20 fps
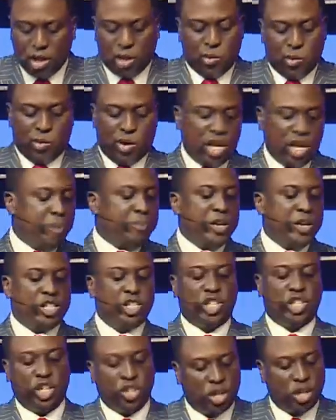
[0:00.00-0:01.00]
Would you please
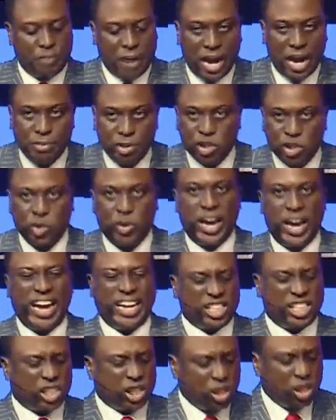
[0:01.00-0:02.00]
turn your Bibles to
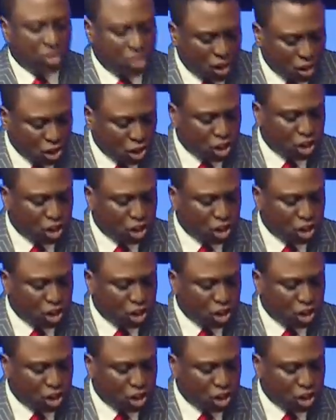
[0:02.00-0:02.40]
Exodus